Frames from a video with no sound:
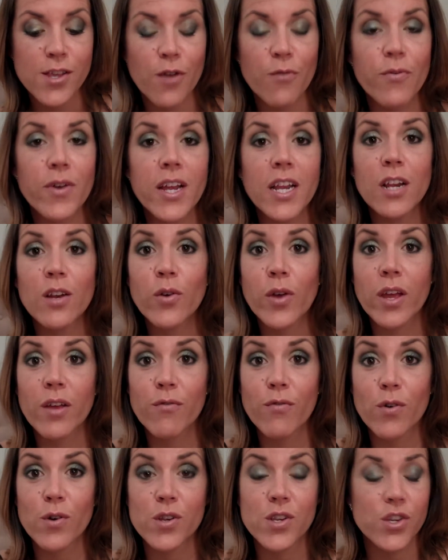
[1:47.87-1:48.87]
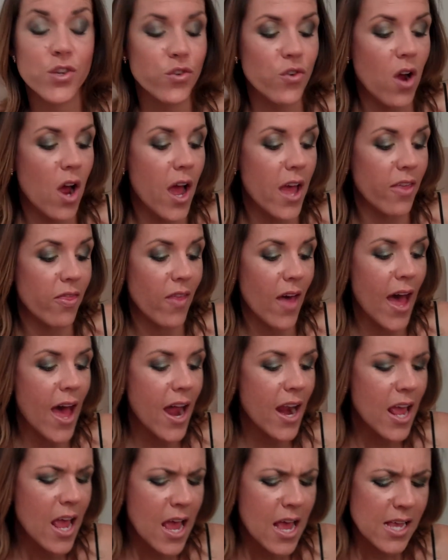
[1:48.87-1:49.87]
So really looking forward to trying
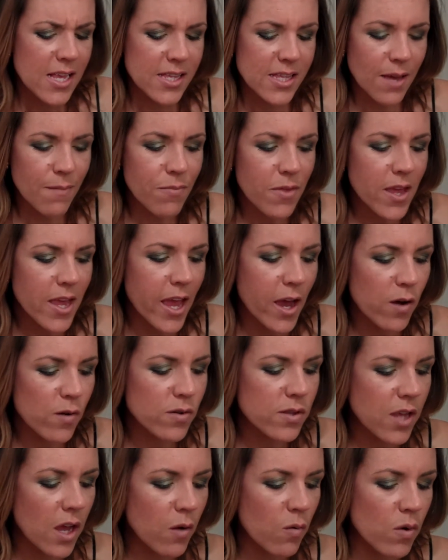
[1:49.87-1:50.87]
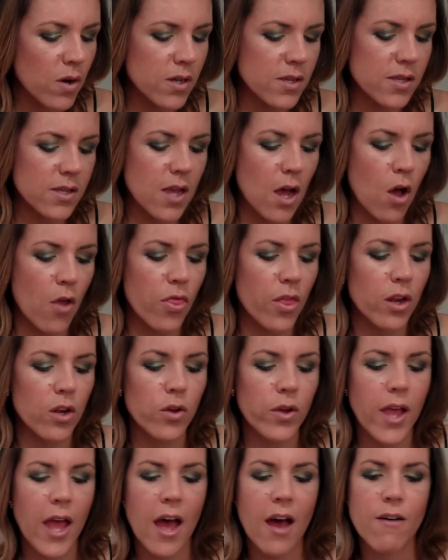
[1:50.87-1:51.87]
that. Something else I was on the
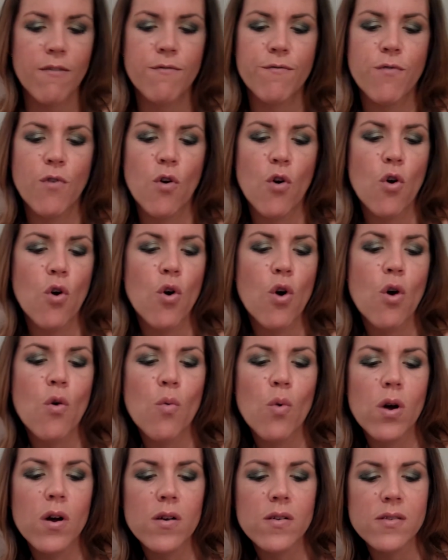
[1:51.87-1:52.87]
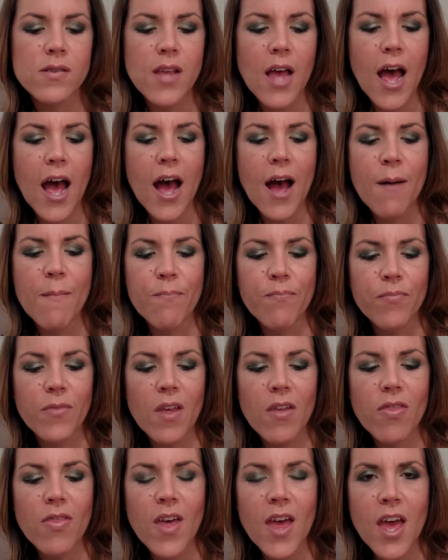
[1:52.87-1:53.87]
lookout for was um,
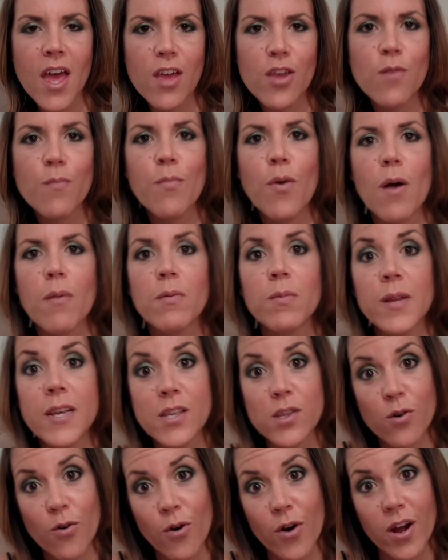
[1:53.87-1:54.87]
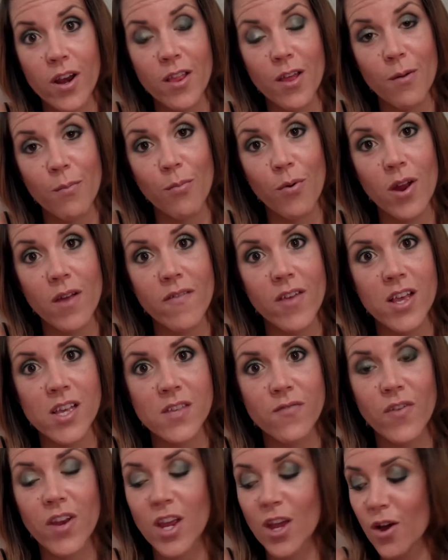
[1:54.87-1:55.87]
there, you probably saw in a
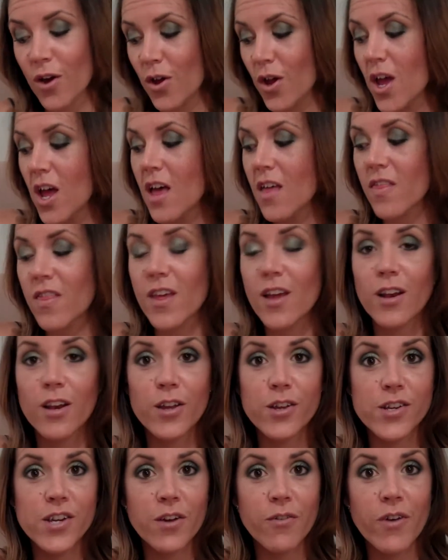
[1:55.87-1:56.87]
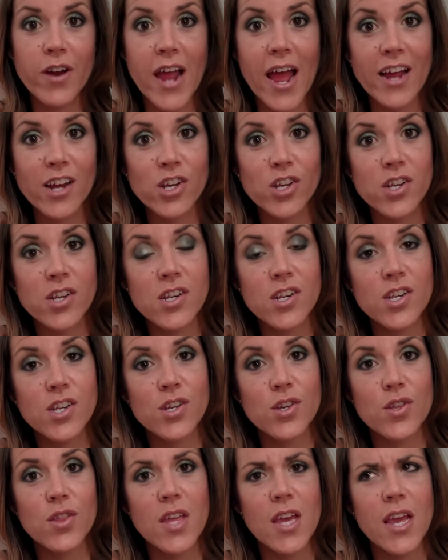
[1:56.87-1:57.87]
previous video, the allergic reaction
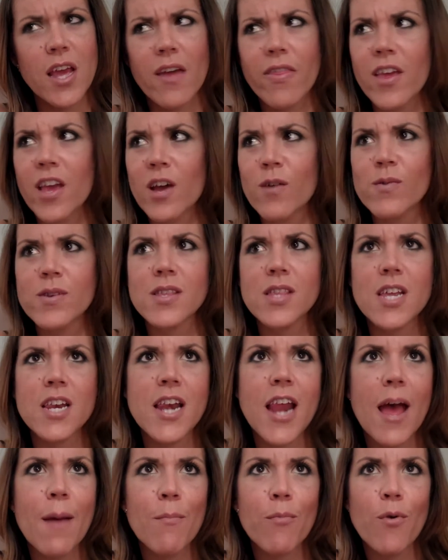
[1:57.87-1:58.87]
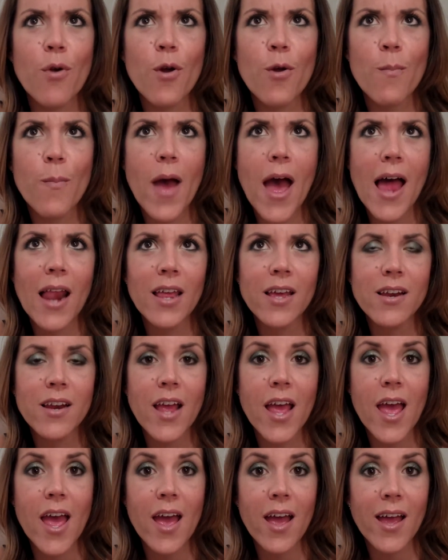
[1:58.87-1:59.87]
to the, I think it was the Nap Pro
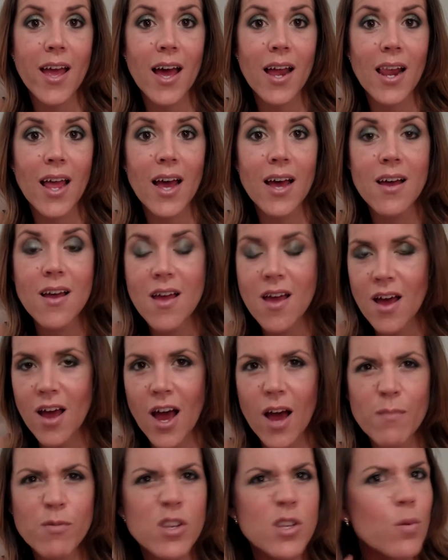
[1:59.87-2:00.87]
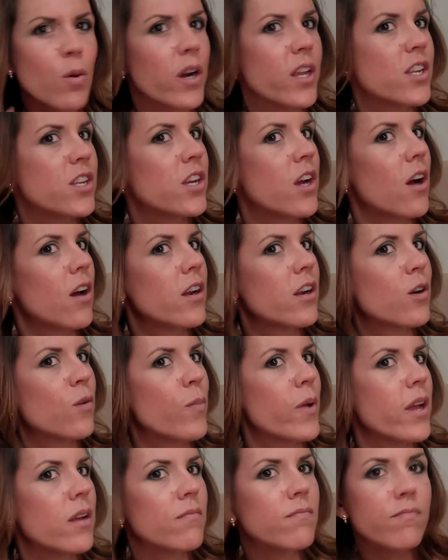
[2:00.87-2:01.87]
palette hair colour. I'm just wanting to go a little
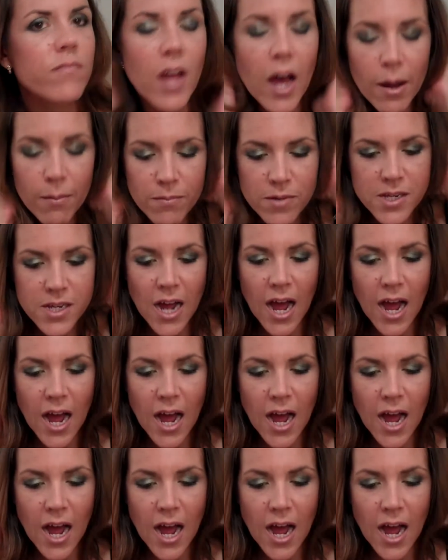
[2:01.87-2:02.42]
bit um,